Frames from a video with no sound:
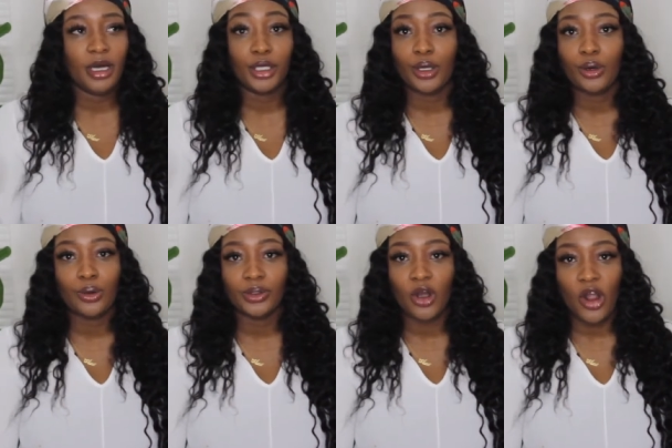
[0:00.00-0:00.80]
a
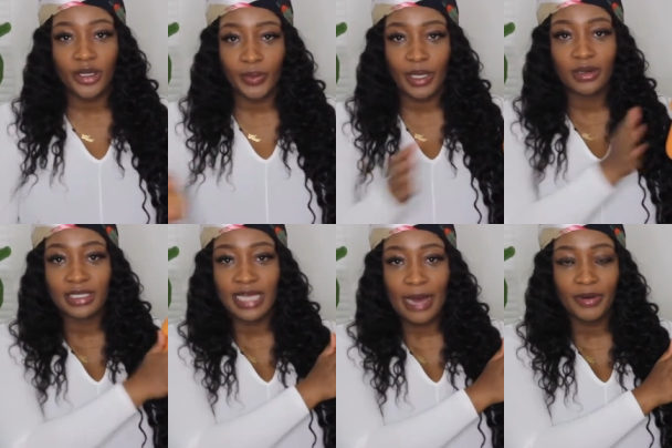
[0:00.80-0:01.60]
gold hardware
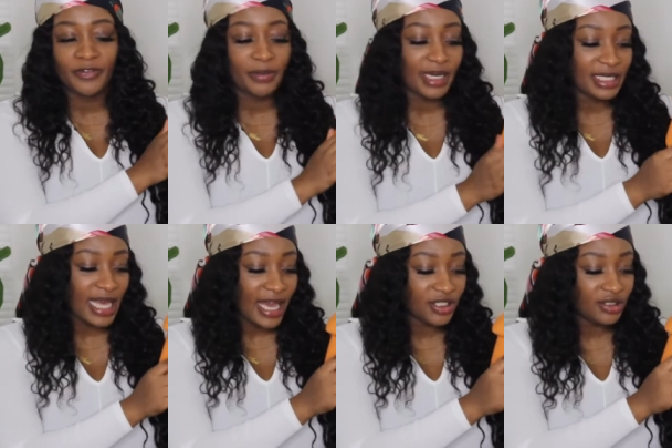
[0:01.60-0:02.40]
on top of it, but
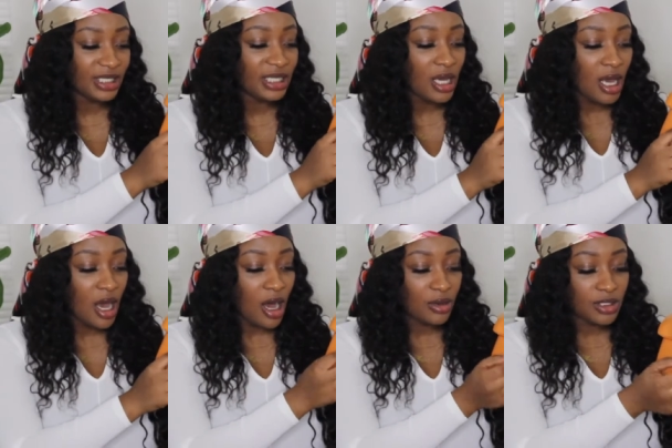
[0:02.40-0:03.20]
it's actually
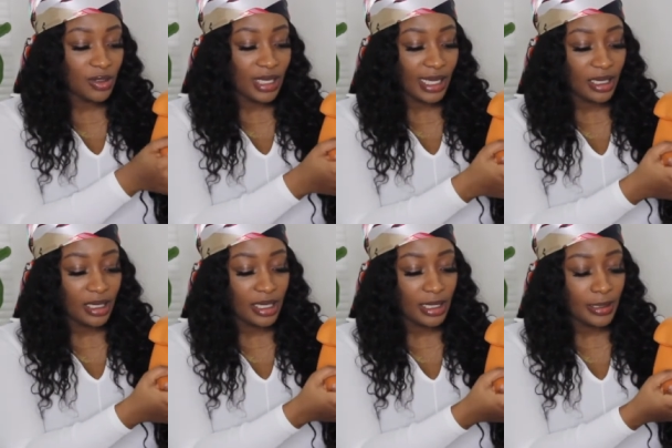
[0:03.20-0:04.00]
also like
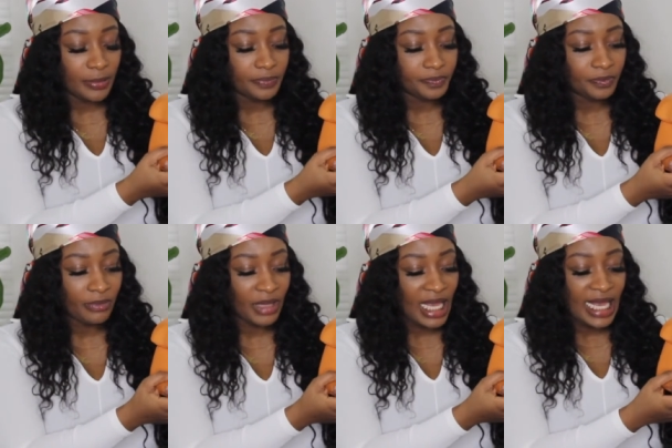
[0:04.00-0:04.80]
a, um,
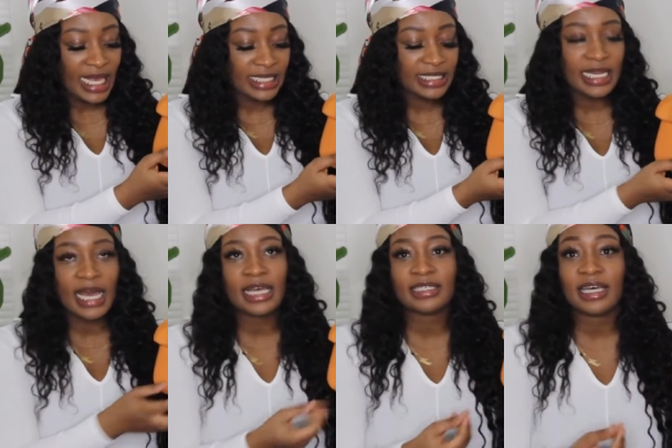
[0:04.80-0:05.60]
it's
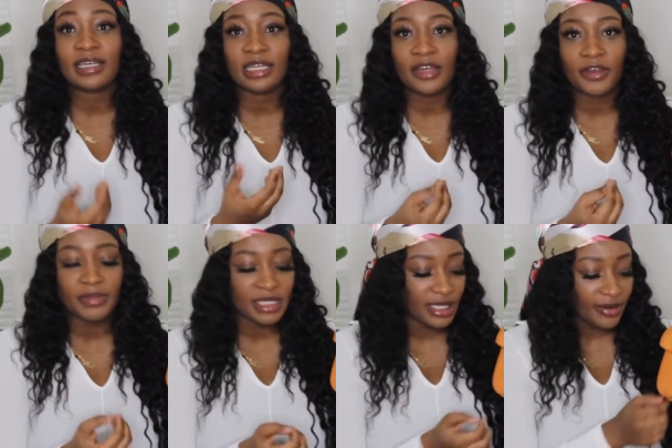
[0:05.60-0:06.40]
not it's not a leather
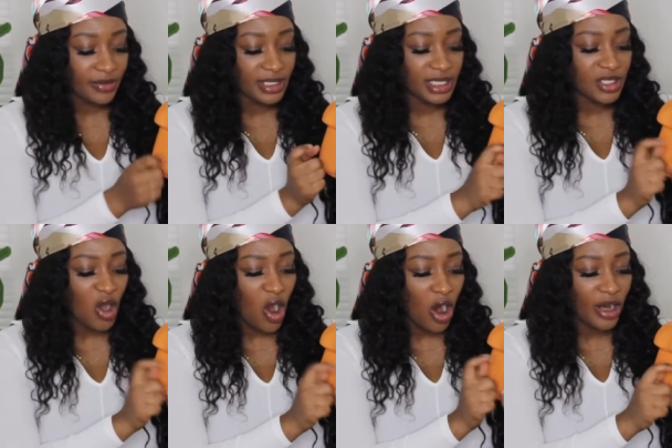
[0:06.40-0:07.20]
material. It's this
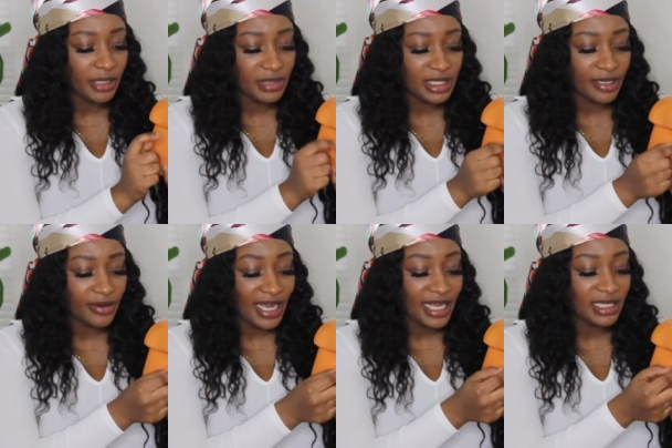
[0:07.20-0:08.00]
hard
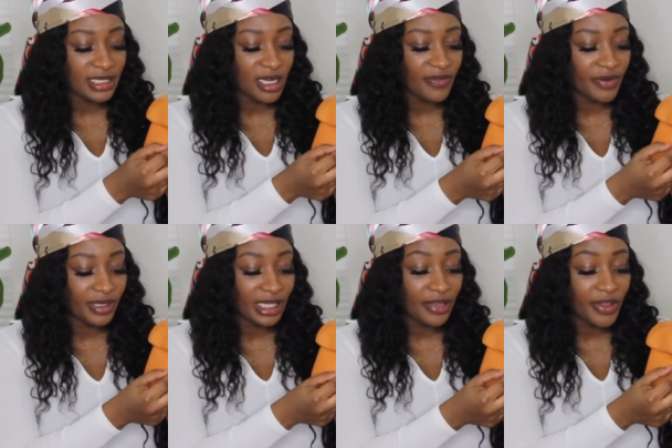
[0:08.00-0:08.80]
material. I guess it's covered
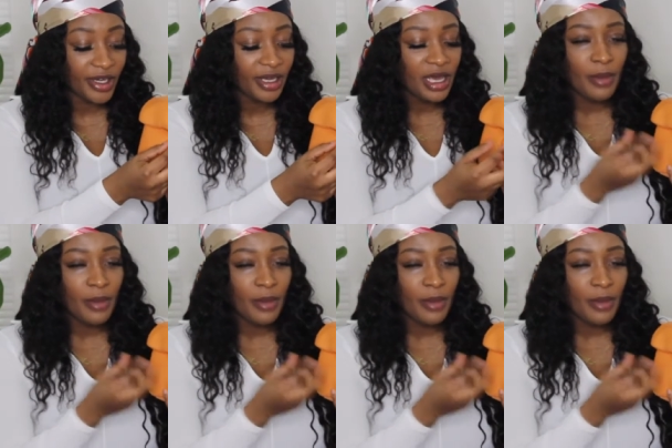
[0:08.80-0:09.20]
with leather,